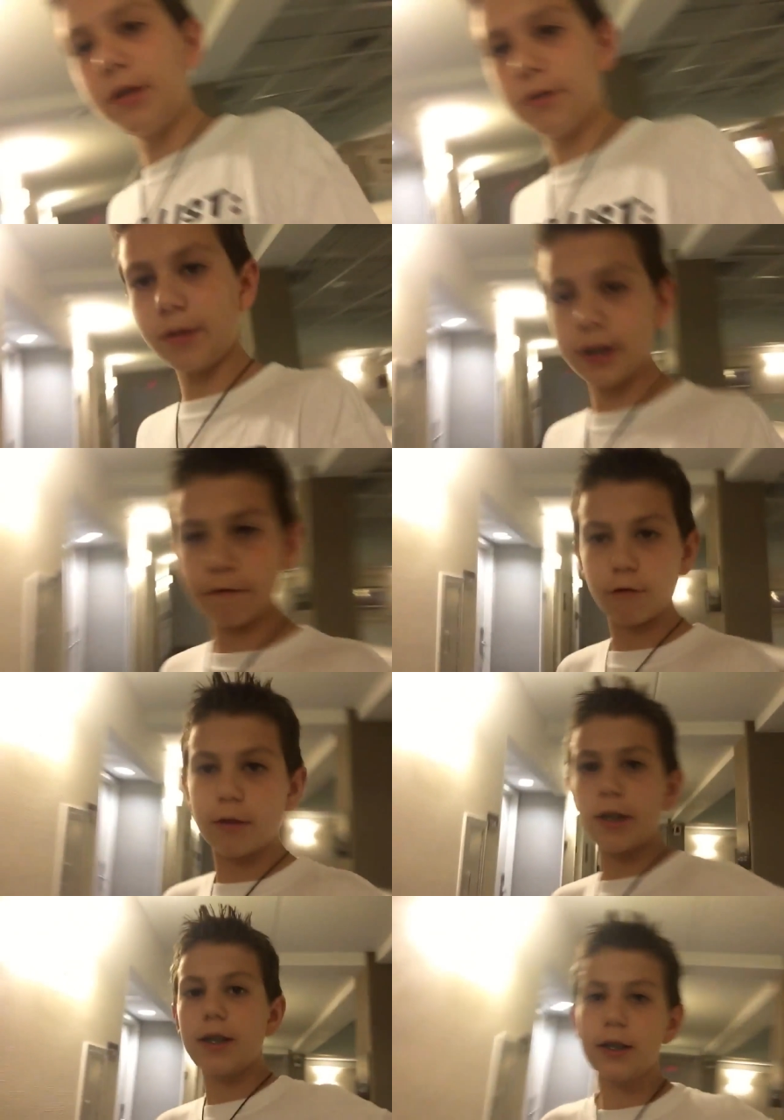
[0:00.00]
be doing
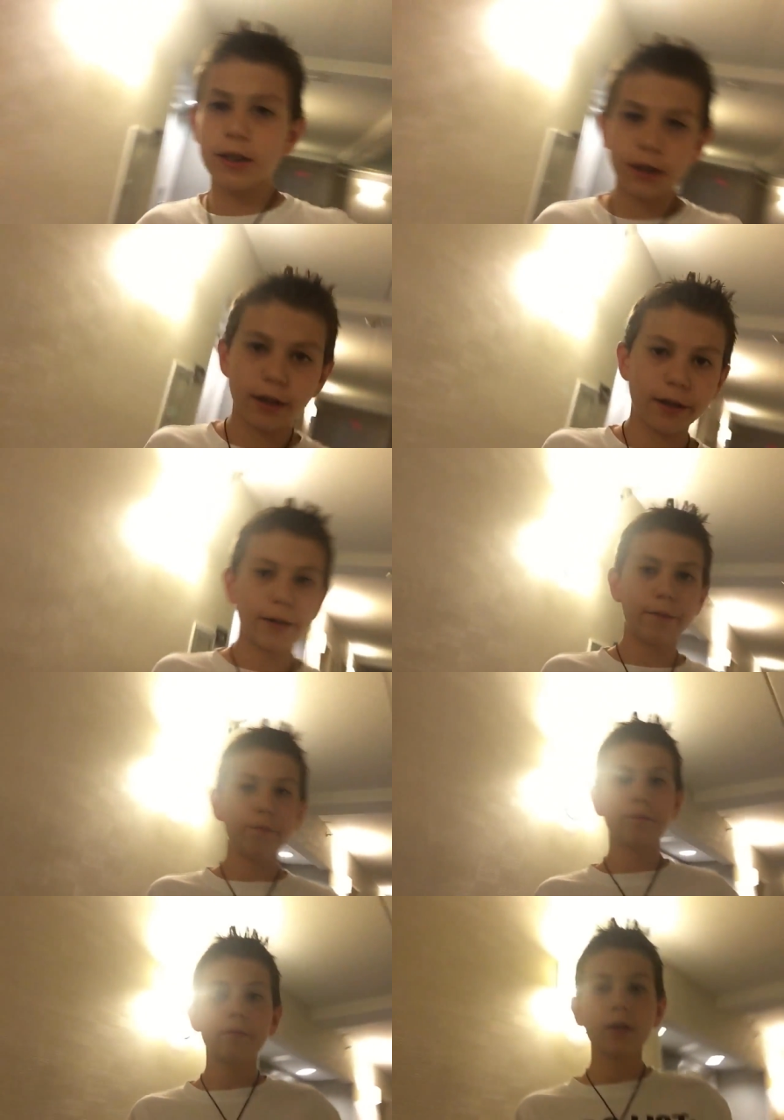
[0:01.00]
giveaways.
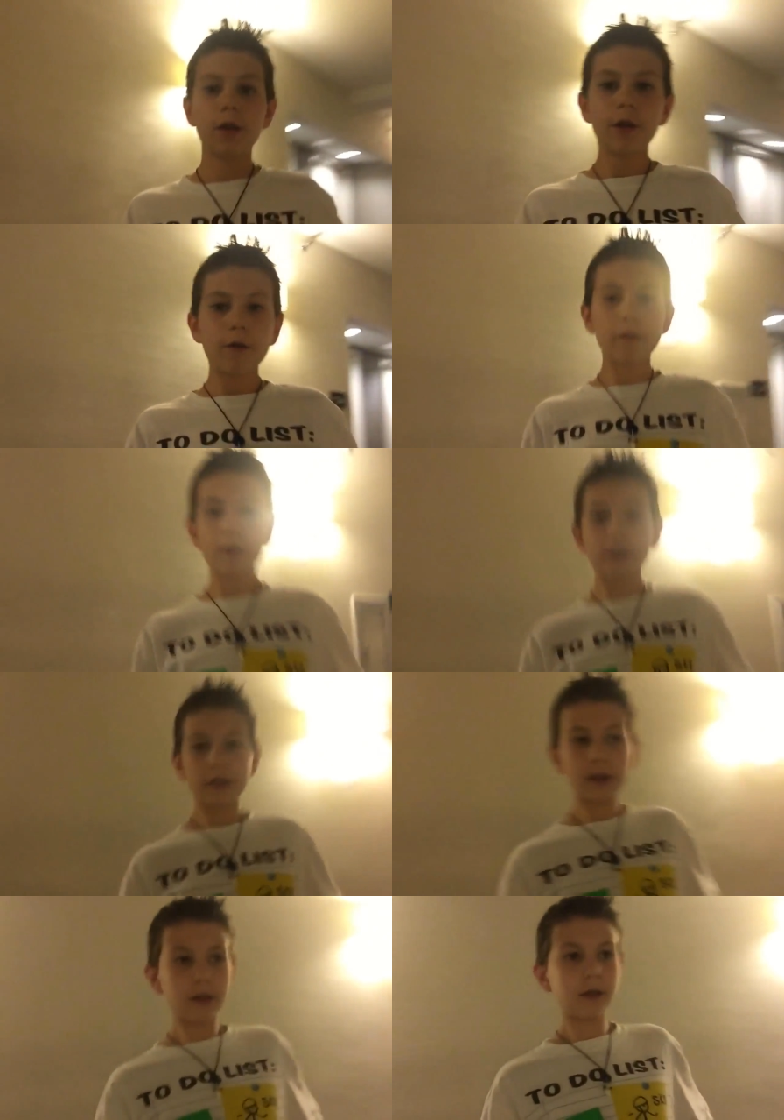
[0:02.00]
Um, we're gonna
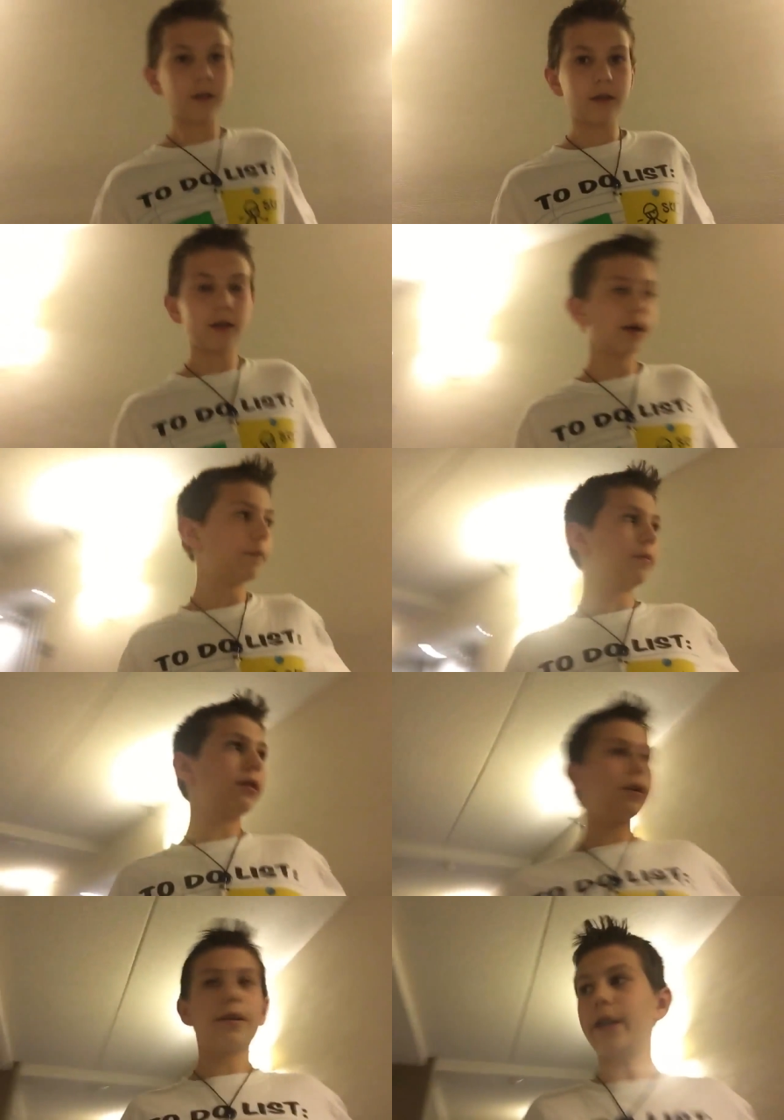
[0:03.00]
start upping our